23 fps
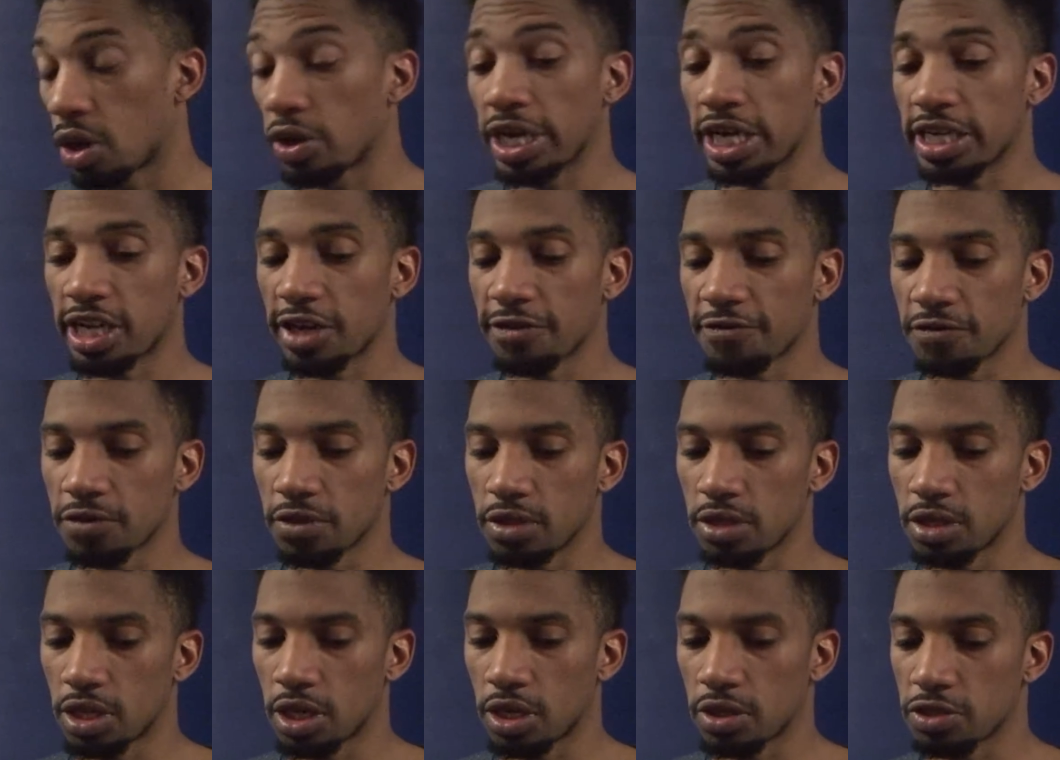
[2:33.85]
Oh, yeah,
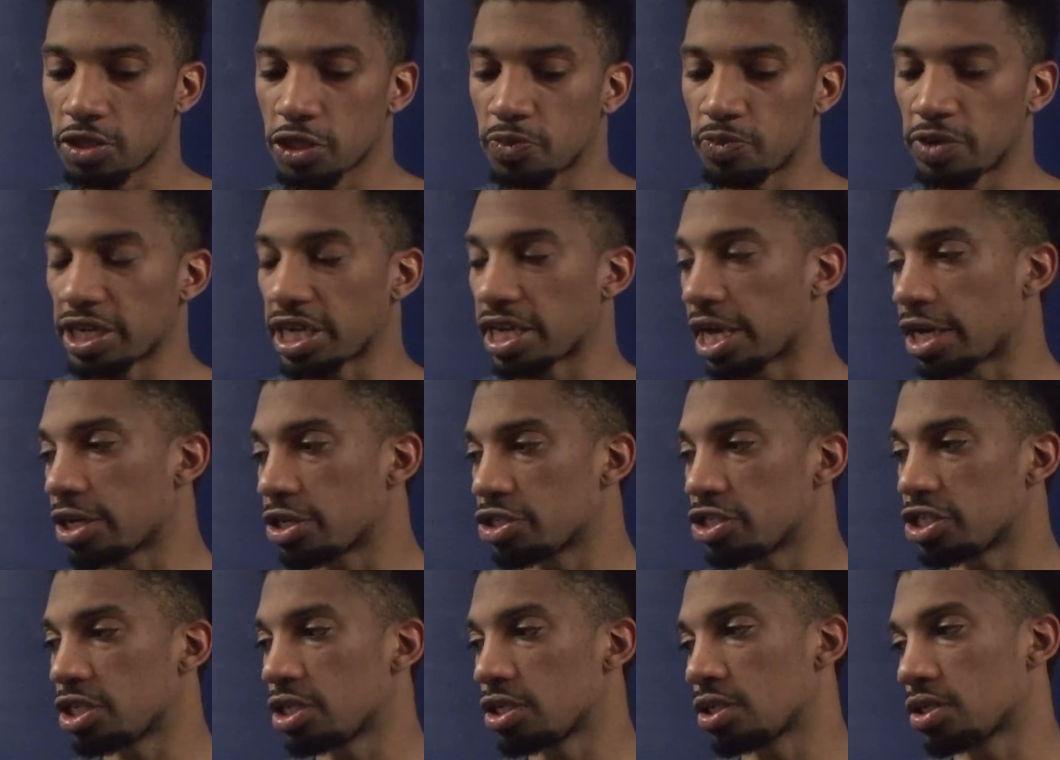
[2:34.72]
definitely. You know, just bringing
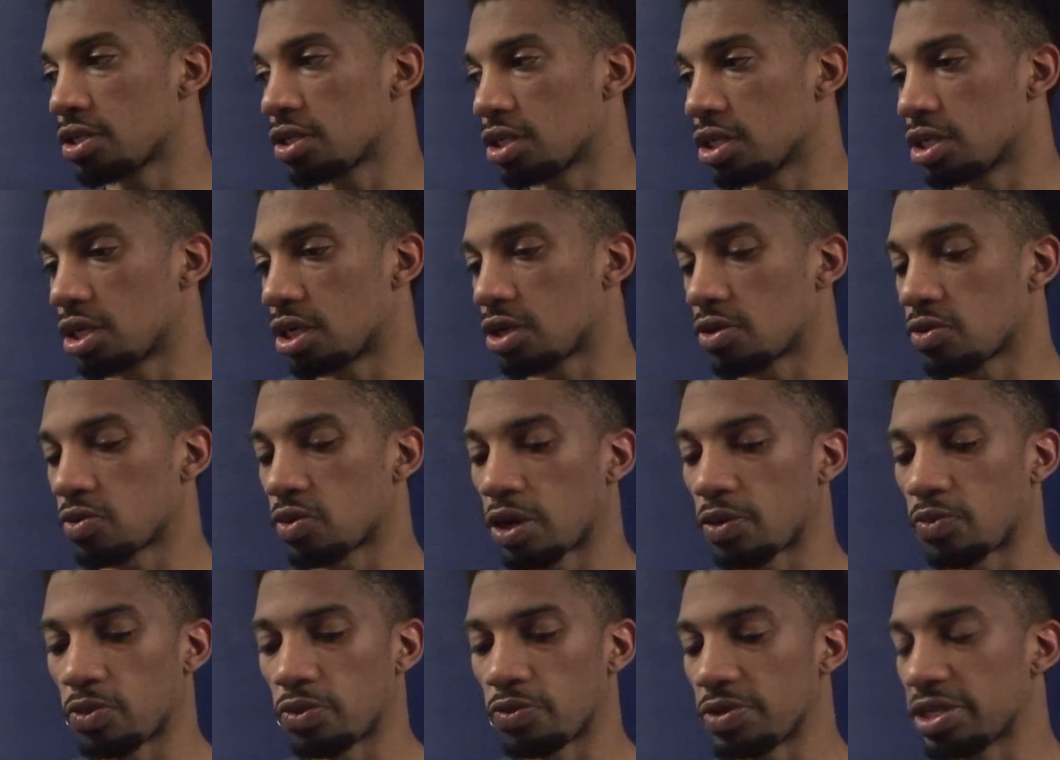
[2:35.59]
energy. You know,
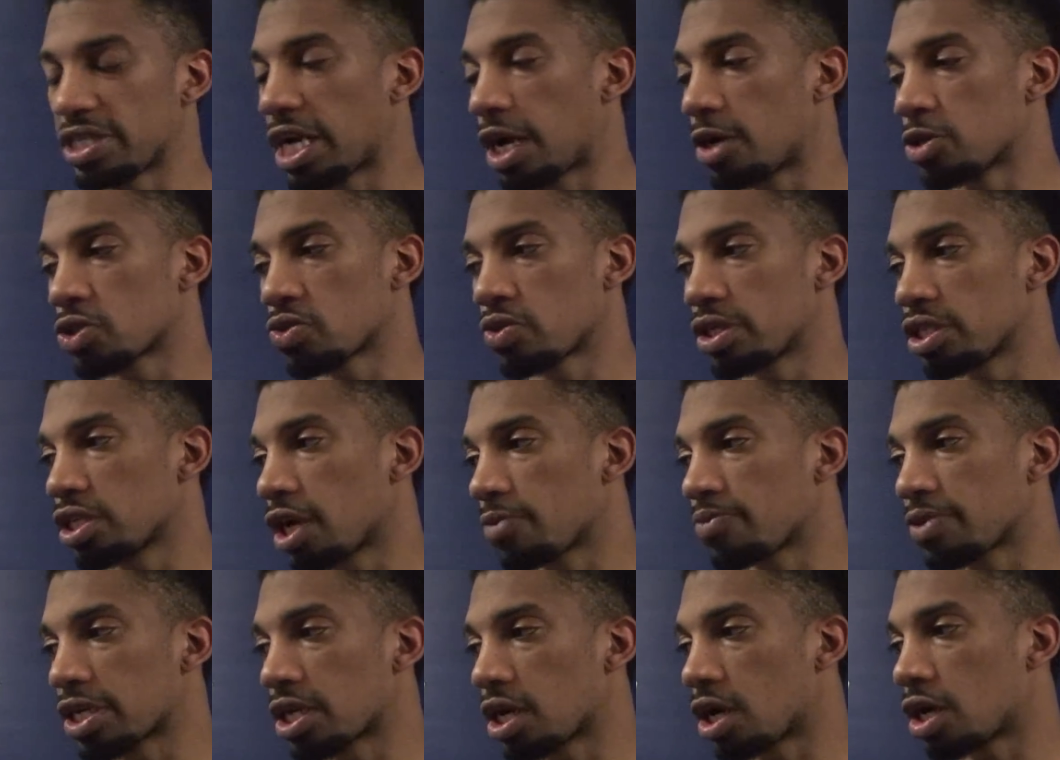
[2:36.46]
when we down 20,
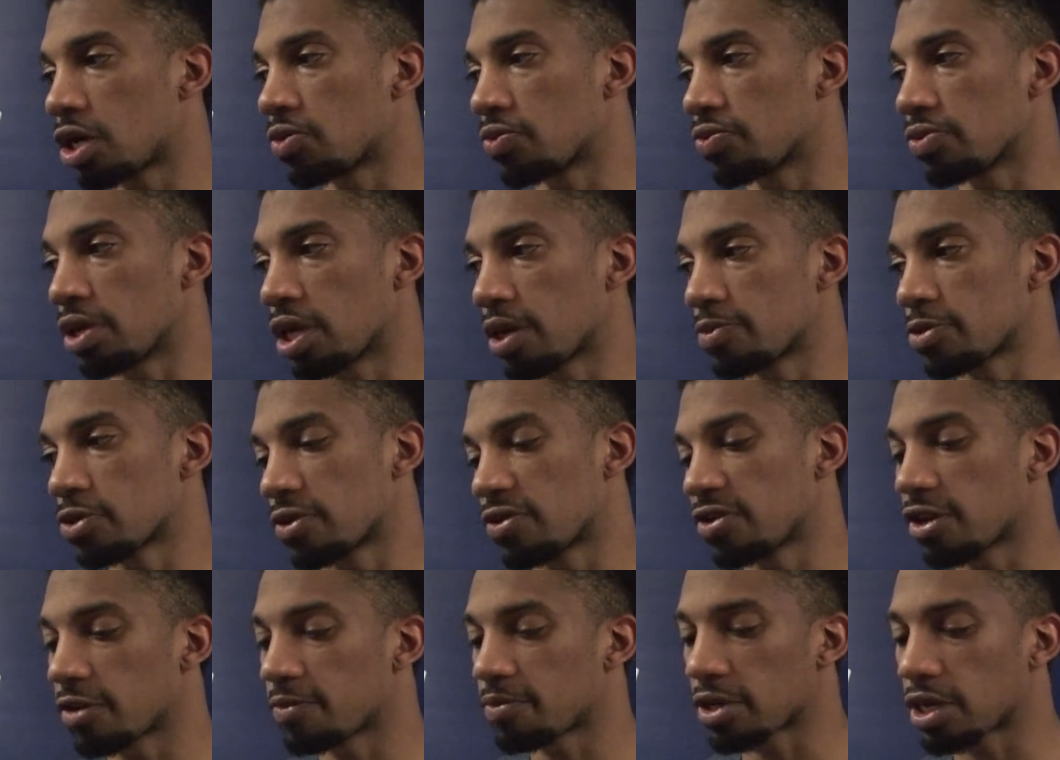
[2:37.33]
I play hard. When we up
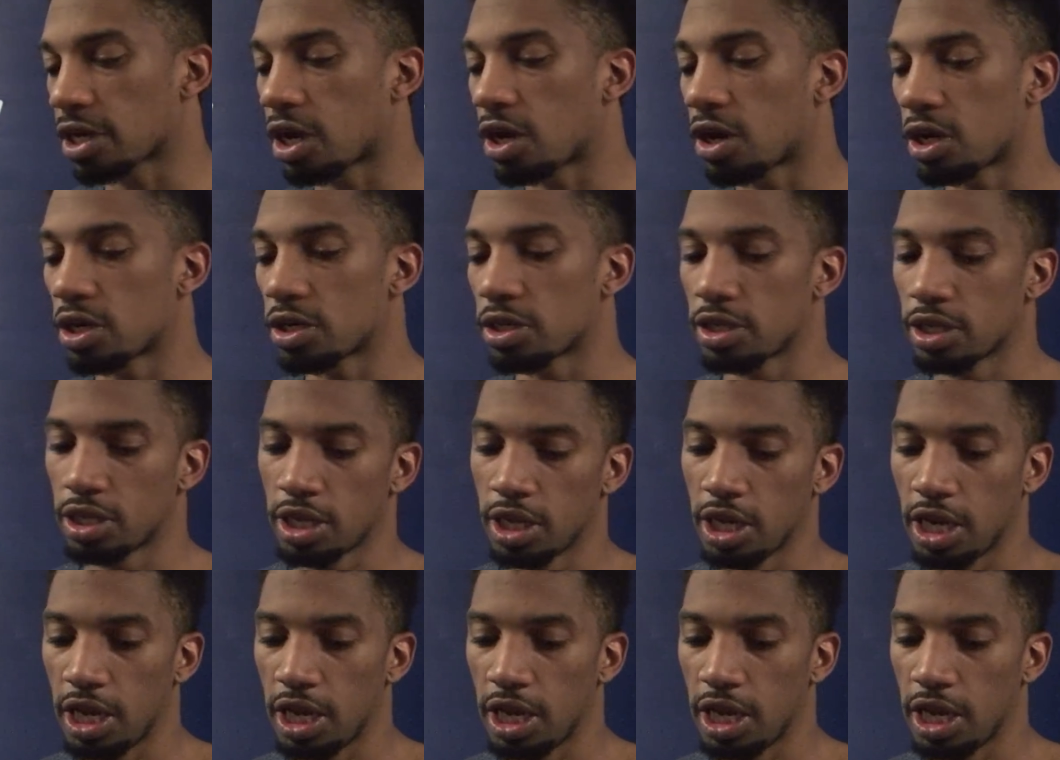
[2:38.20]
20, I play hard.